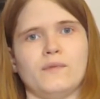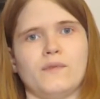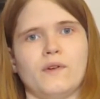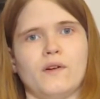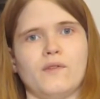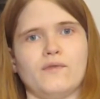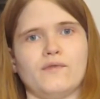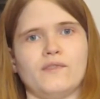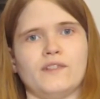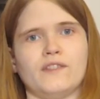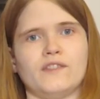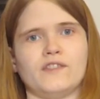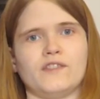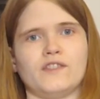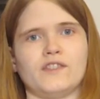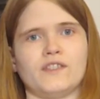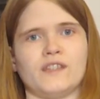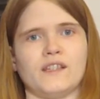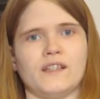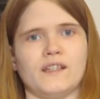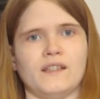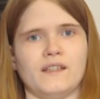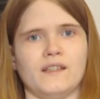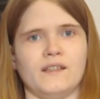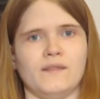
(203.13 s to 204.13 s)
of each
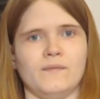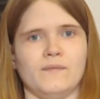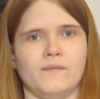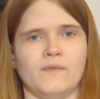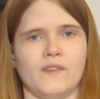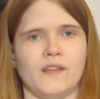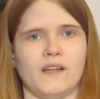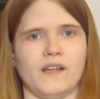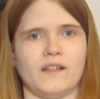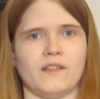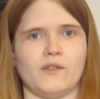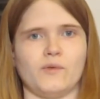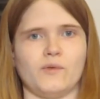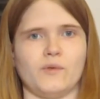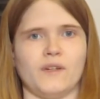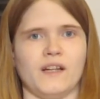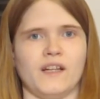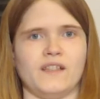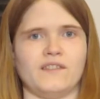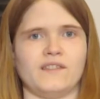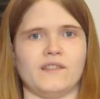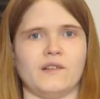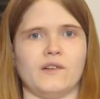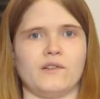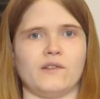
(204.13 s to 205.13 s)
scale and
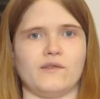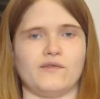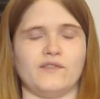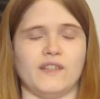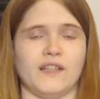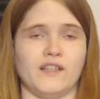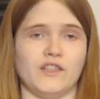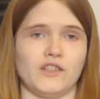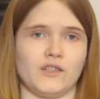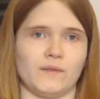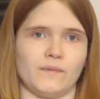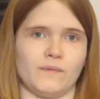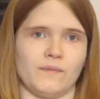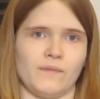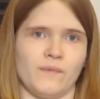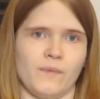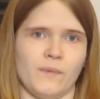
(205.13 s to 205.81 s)
creates a lot of tension,